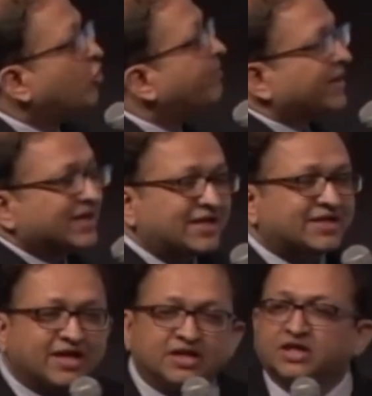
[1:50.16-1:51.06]
many
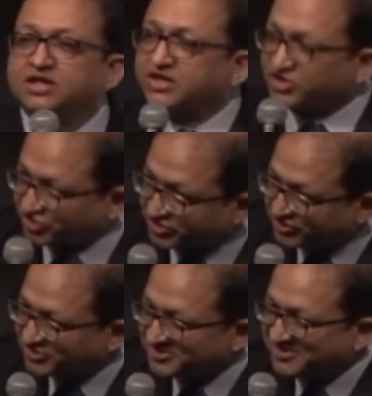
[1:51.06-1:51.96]
technical
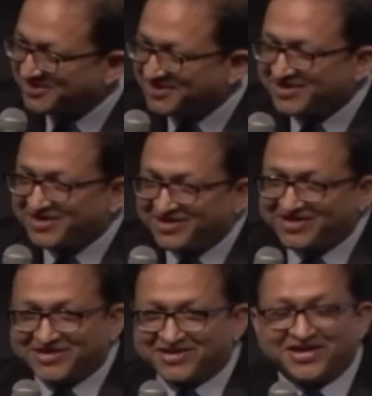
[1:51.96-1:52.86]
glitches
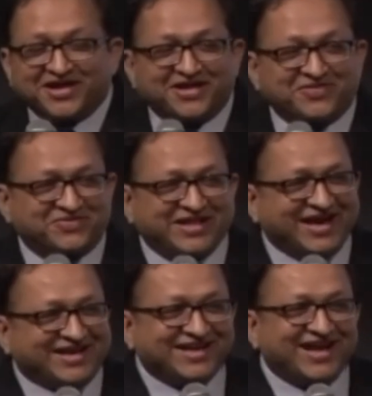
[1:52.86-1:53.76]

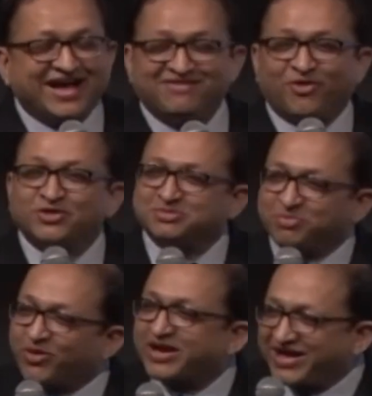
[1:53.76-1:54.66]
that I have lost
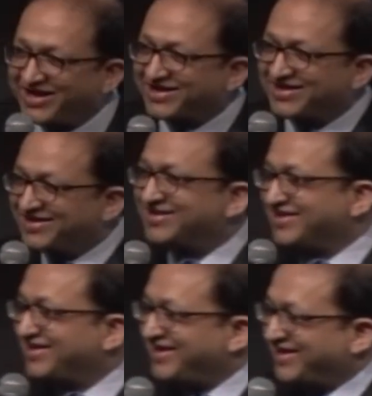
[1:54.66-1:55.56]
more hair
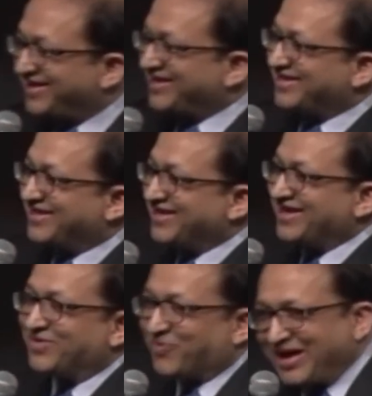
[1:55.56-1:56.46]

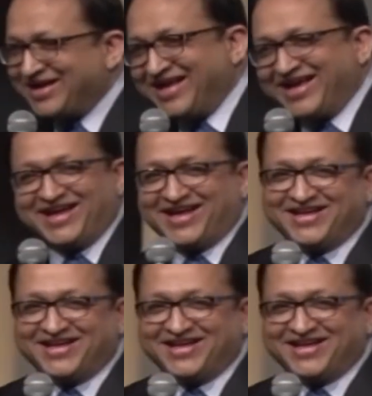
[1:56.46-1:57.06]
in one day